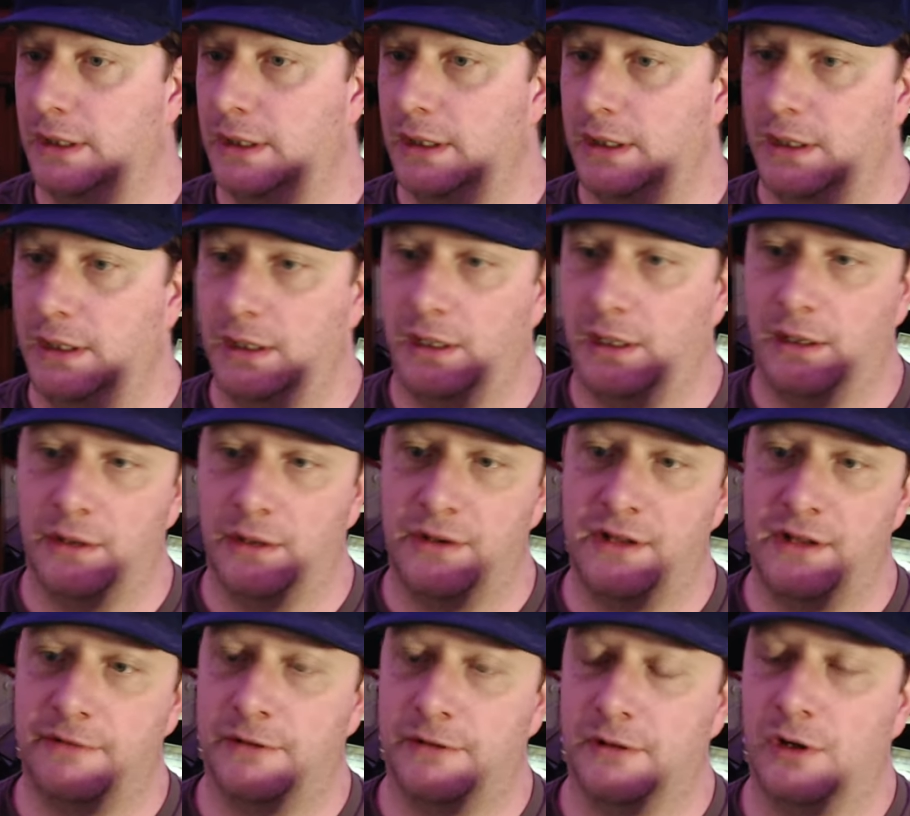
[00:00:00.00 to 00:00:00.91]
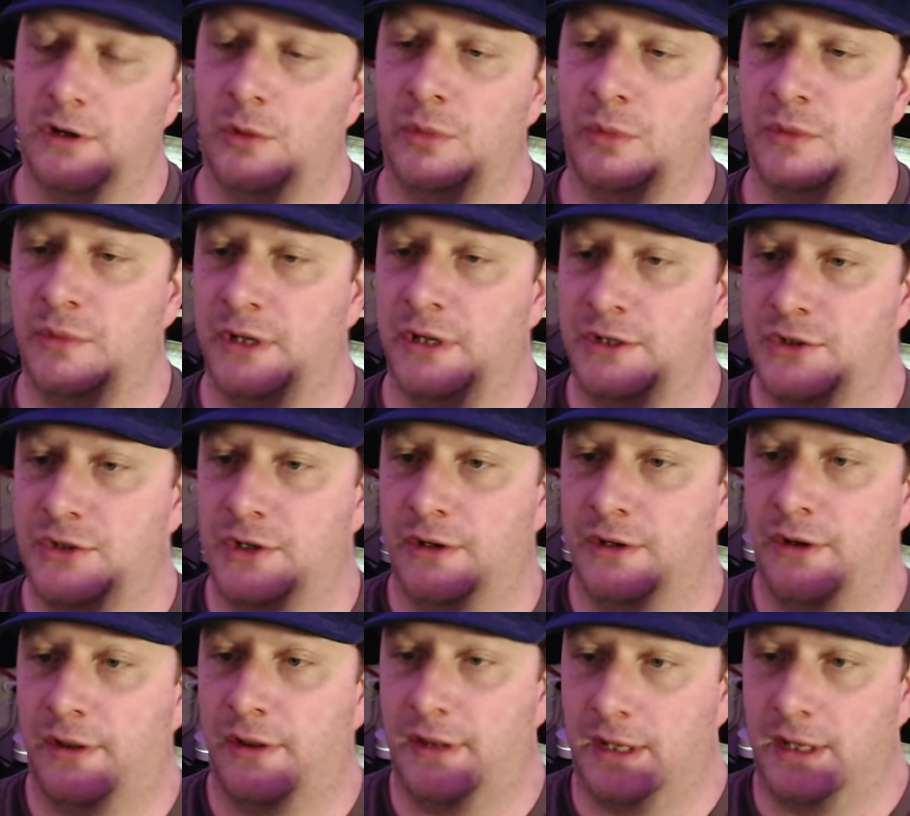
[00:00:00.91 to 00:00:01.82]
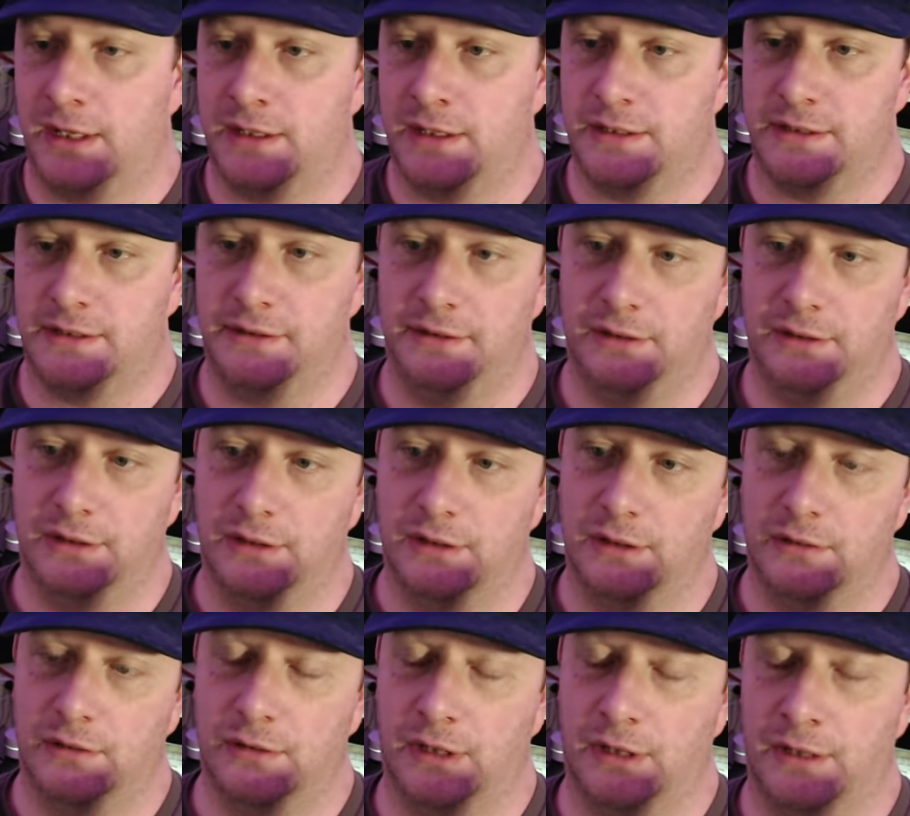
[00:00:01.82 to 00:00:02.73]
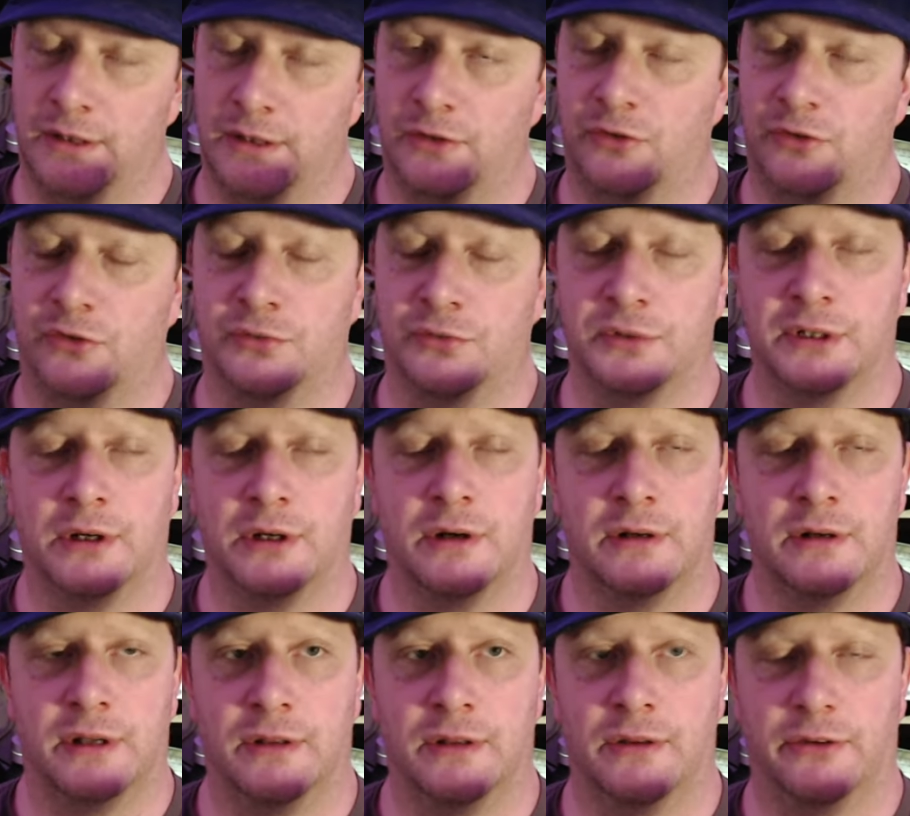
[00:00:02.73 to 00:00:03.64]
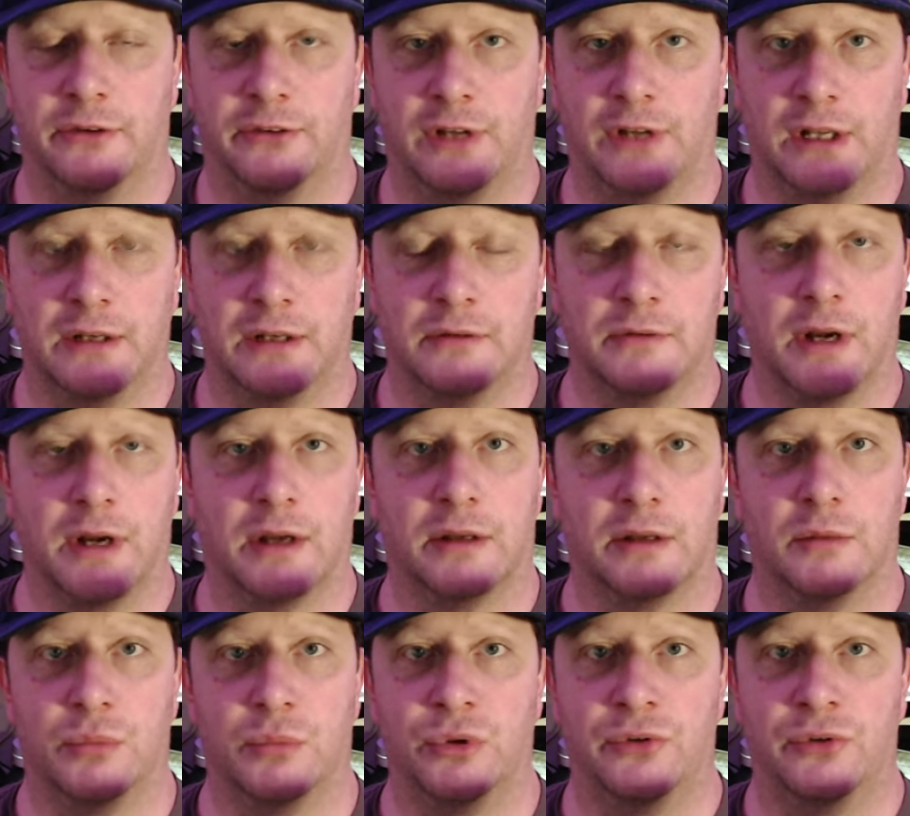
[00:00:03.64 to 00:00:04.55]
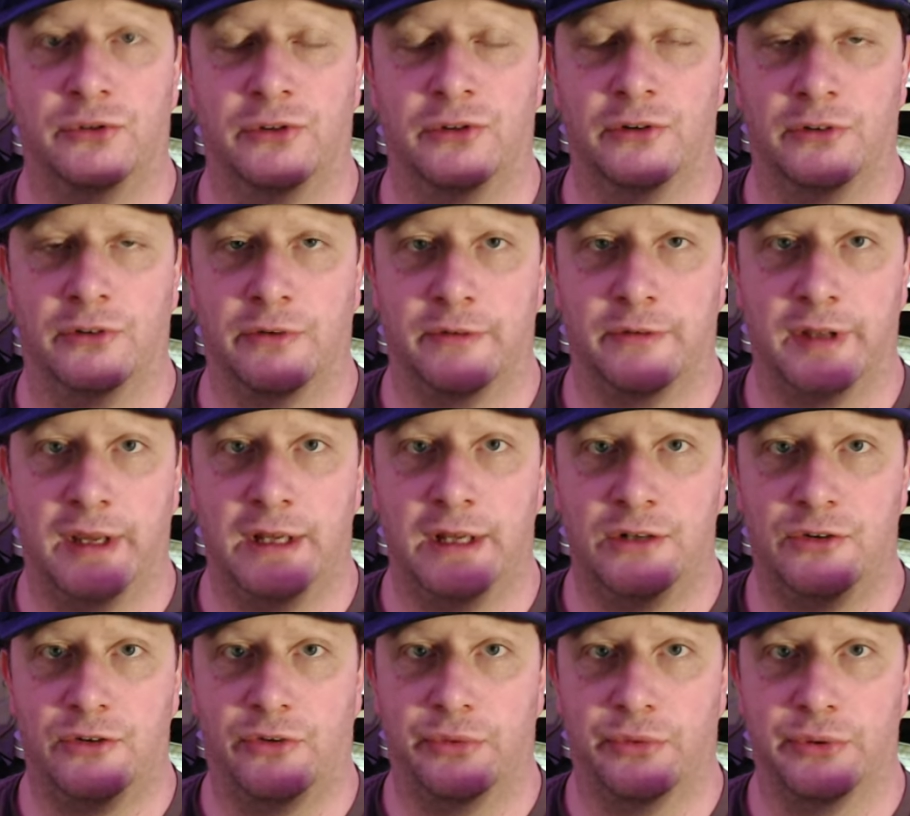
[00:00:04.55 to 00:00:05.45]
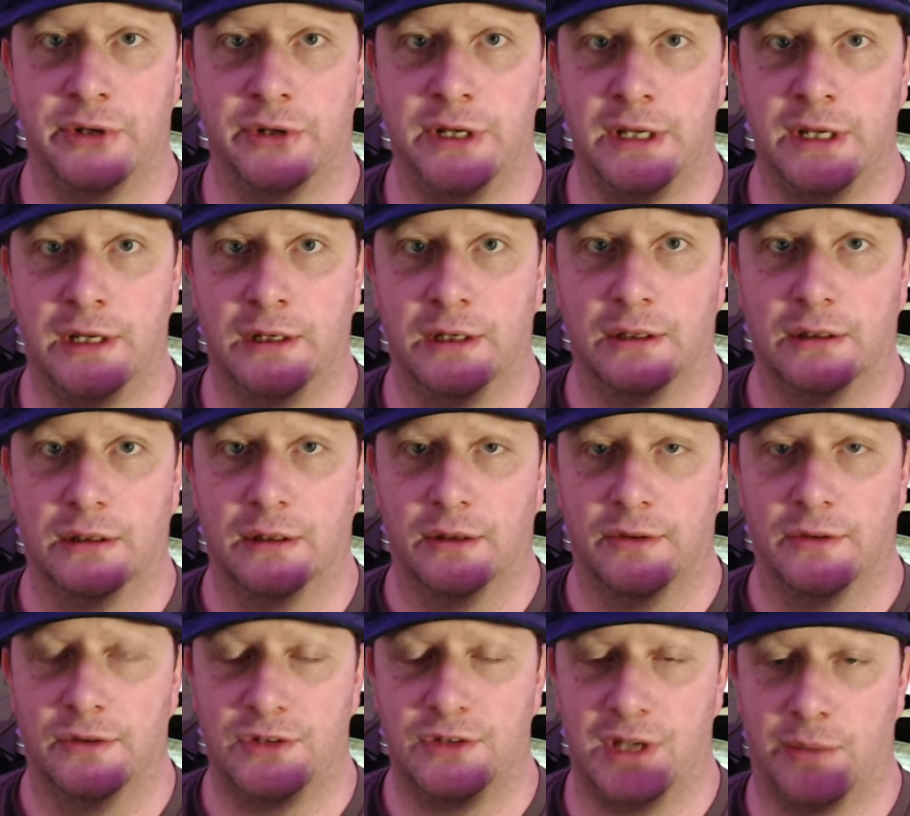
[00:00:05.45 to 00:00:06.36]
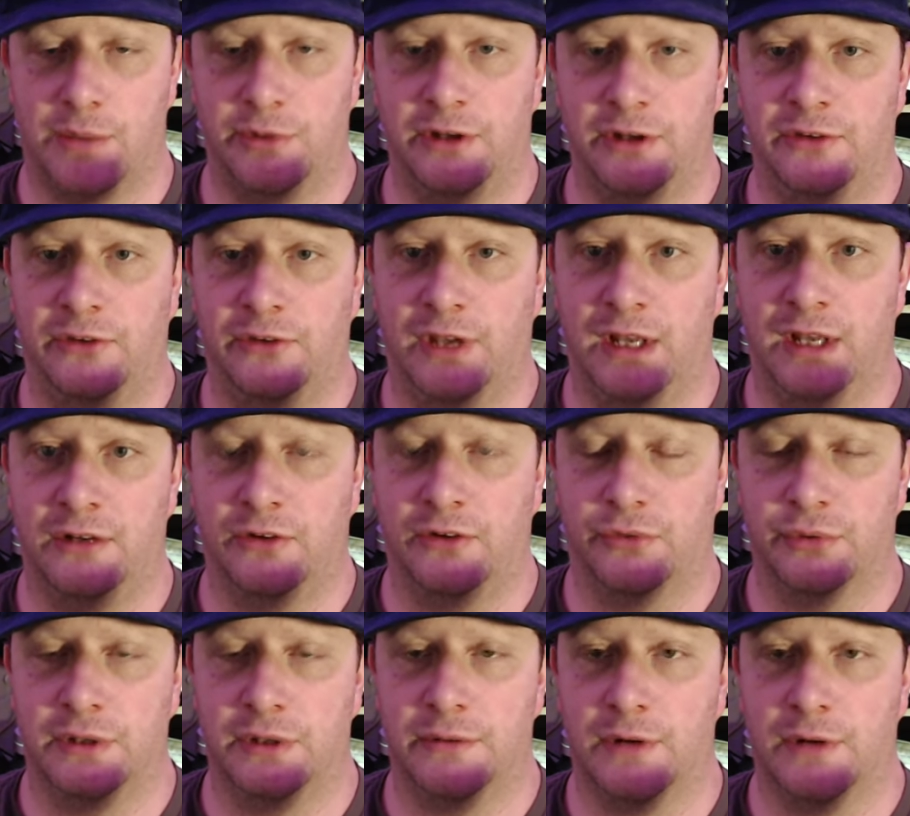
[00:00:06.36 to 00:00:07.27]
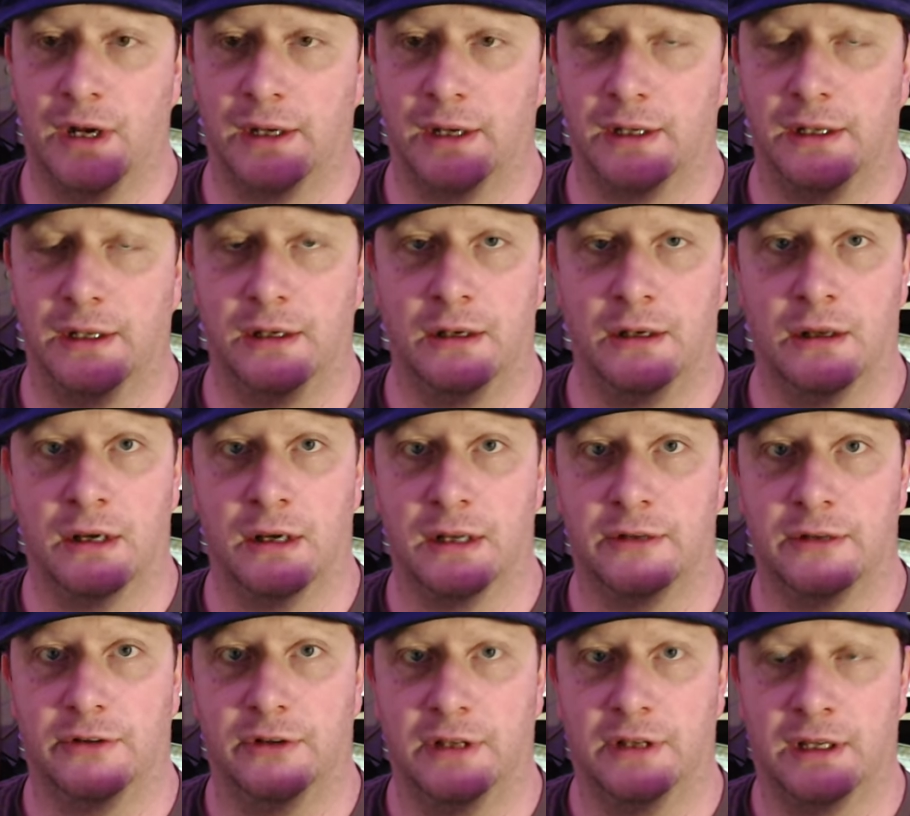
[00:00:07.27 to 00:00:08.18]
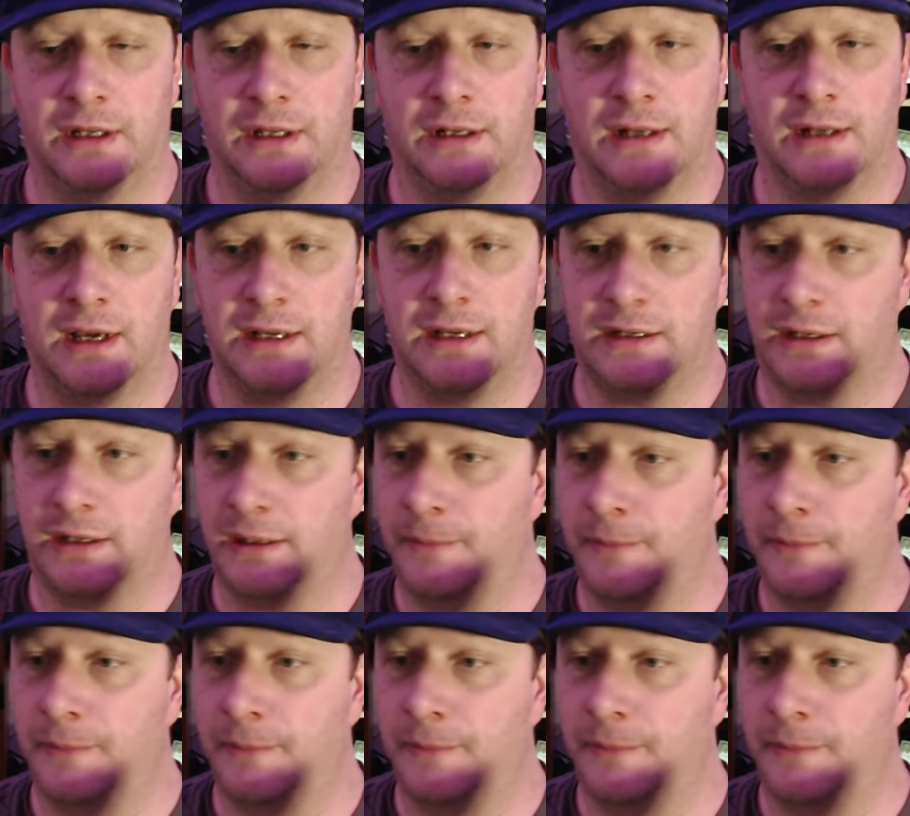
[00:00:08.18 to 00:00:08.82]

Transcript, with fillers: uh, David Gobin mentioned that, and this is regarding the solid rocket boosters of the H three, Japanese H three rocket not igniting.